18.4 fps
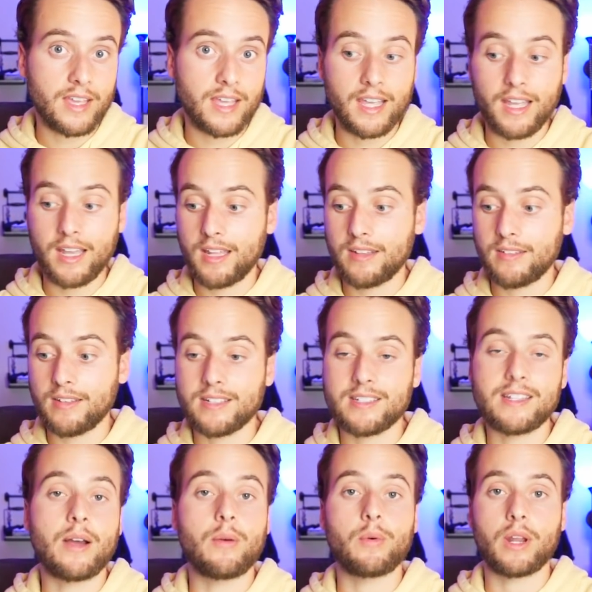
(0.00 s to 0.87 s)
And
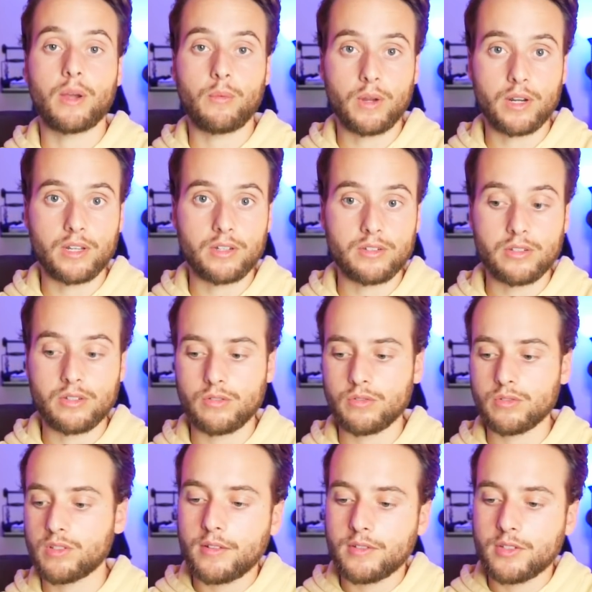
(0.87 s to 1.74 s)
that's not what I want to
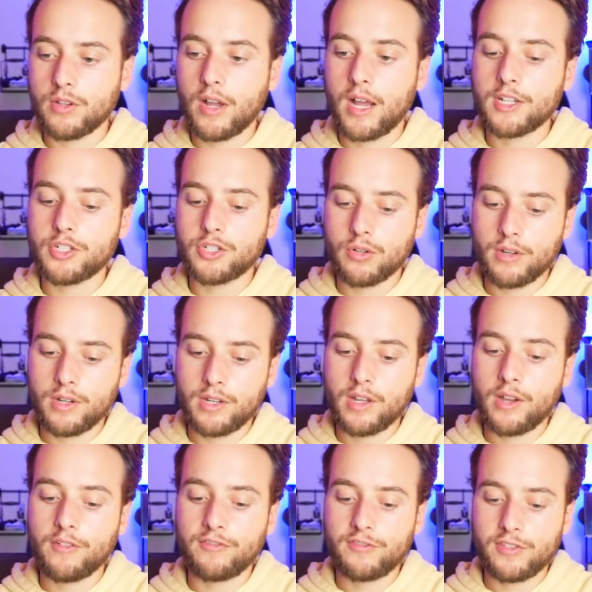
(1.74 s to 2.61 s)
do. So I
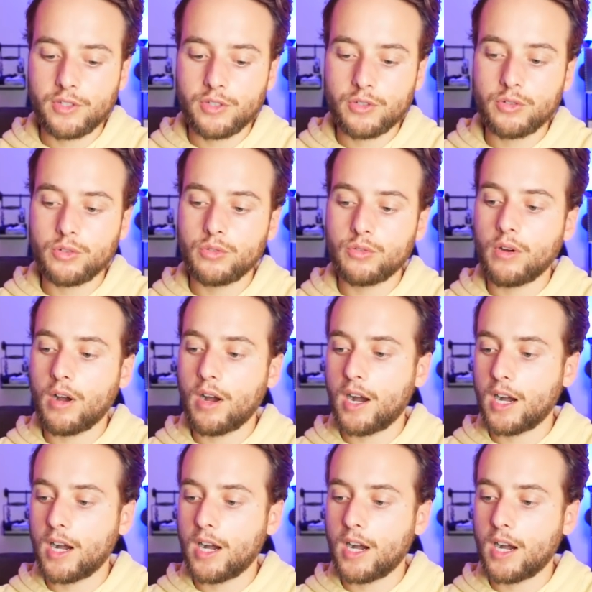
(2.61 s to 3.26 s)
joined a few